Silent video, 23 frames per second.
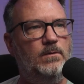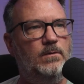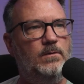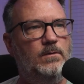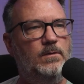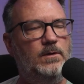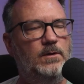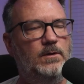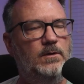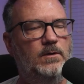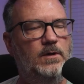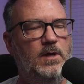
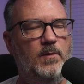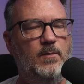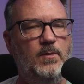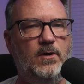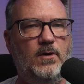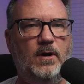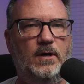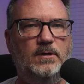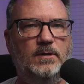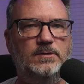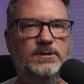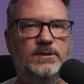you come
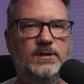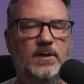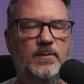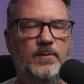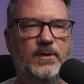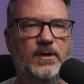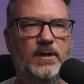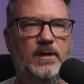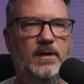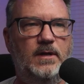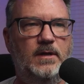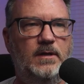across
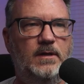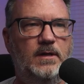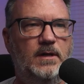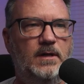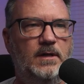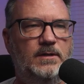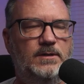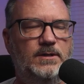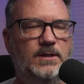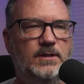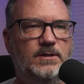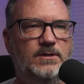something and
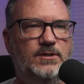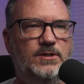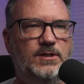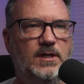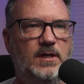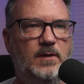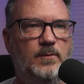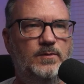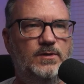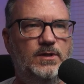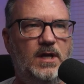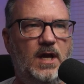it just
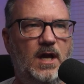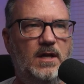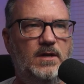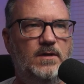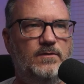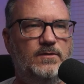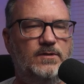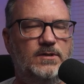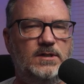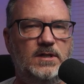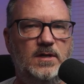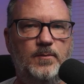seems kind
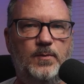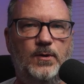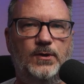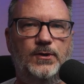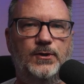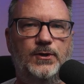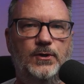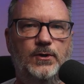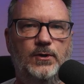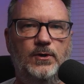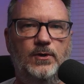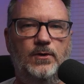of simple
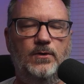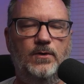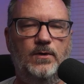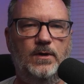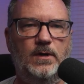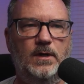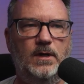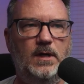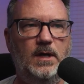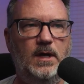to you,